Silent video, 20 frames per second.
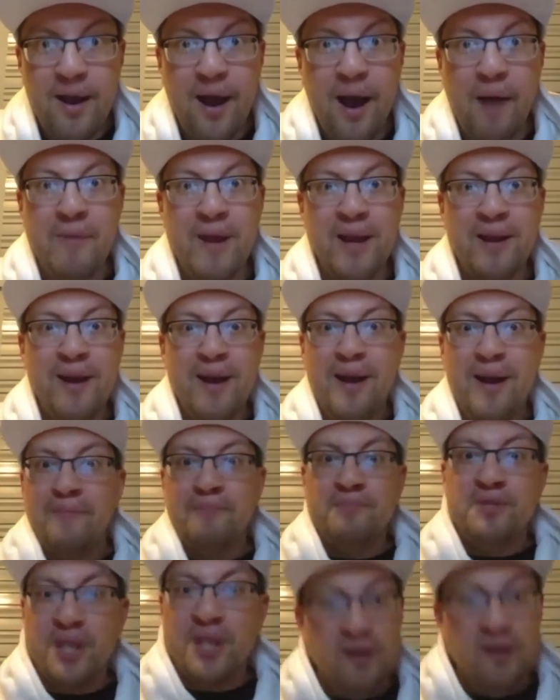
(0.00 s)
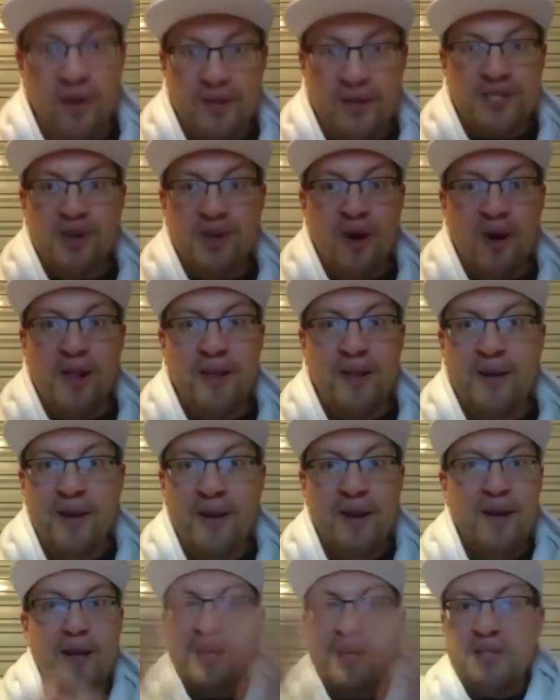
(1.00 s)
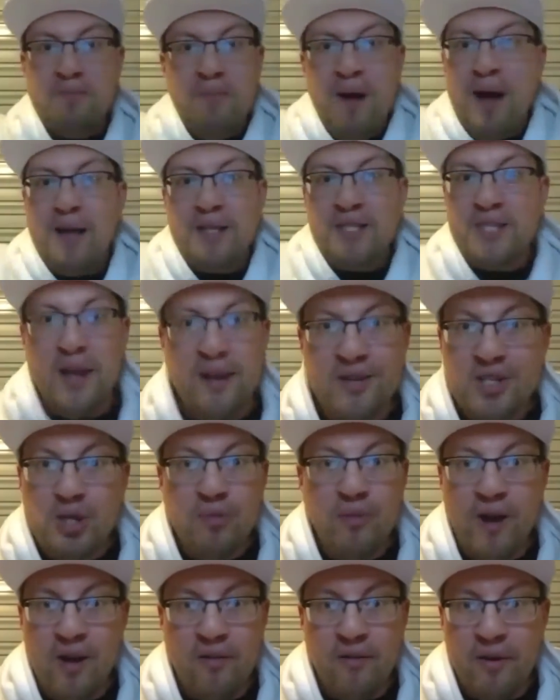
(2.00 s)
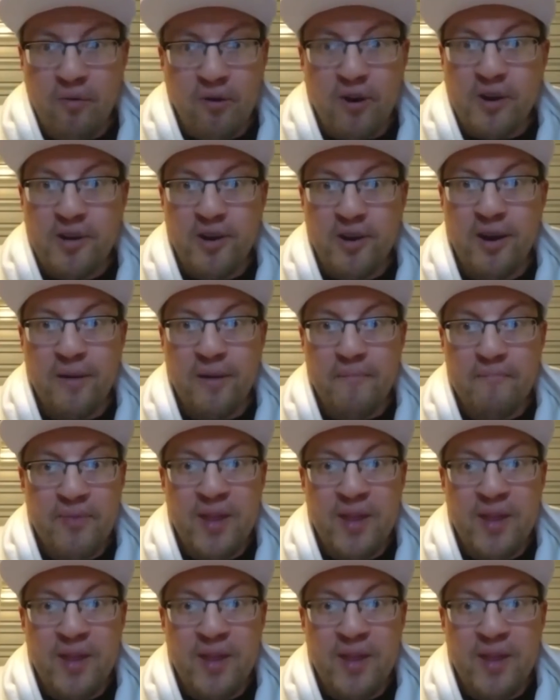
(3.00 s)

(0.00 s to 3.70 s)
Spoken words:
I mean, I'm sitting on the toilet. That's my sanctuary. We're good.